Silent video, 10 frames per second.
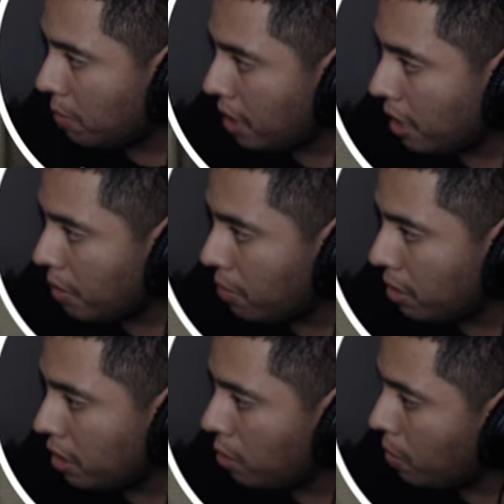at camera
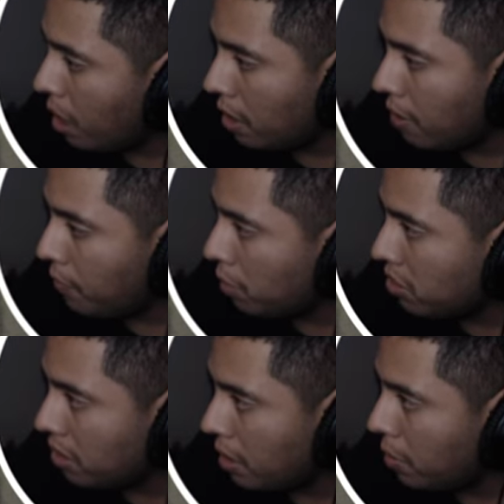8. You know what? I'm not
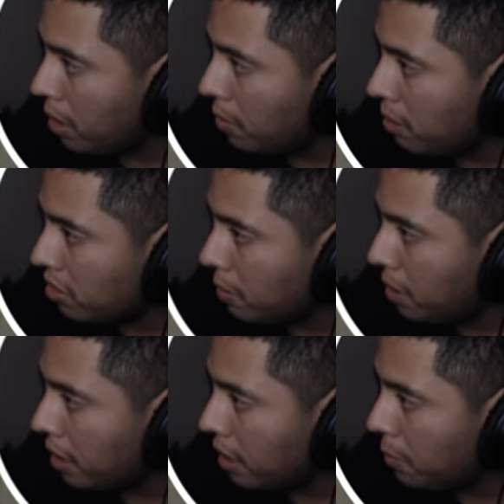focused on that right now. He's gonna
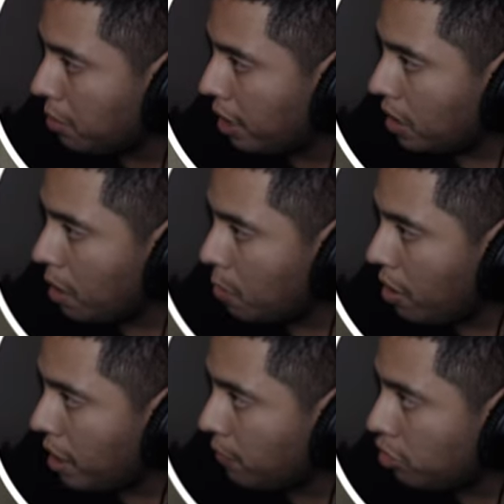be at camera 8. Camera
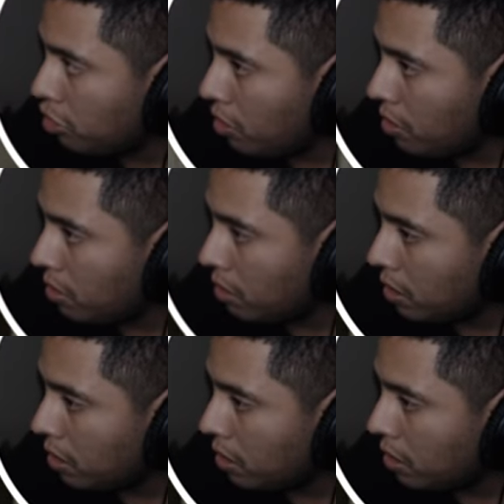8 for sure.